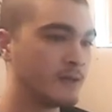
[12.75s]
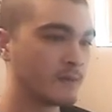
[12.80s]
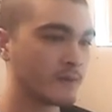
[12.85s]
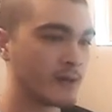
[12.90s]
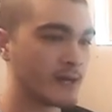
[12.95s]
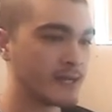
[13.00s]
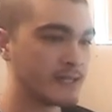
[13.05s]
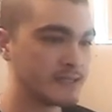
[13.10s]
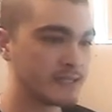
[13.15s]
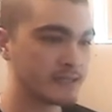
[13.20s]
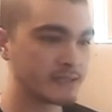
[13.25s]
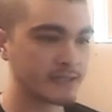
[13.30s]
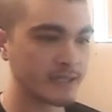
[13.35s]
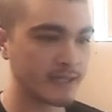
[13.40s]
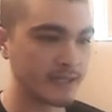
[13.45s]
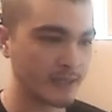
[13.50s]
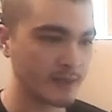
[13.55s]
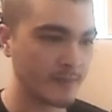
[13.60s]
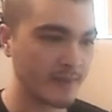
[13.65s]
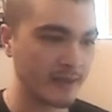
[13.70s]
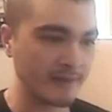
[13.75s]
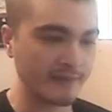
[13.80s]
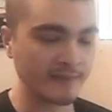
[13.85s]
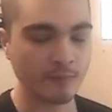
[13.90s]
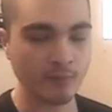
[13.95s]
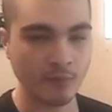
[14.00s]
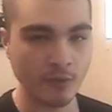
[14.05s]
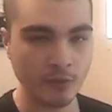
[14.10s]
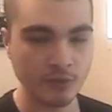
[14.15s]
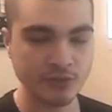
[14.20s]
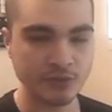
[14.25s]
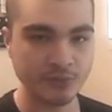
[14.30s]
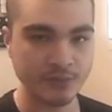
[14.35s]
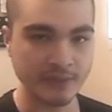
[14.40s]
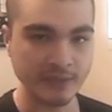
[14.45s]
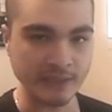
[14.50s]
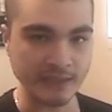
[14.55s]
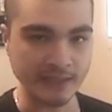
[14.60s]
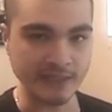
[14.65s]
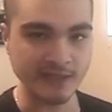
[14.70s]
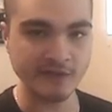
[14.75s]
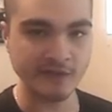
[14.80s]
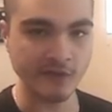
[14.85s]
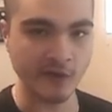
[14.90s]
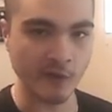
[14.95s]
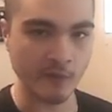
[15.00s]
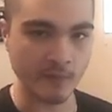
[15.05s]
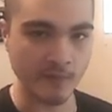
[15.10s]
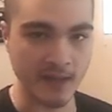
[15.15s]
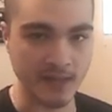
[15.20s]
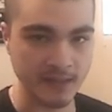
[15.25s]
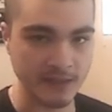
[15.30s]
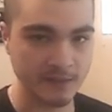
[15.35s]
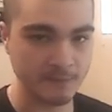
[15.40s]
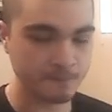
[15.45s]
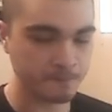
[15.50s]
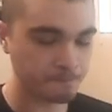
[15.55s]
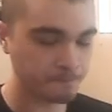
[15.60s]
where I did talk about the road to release already,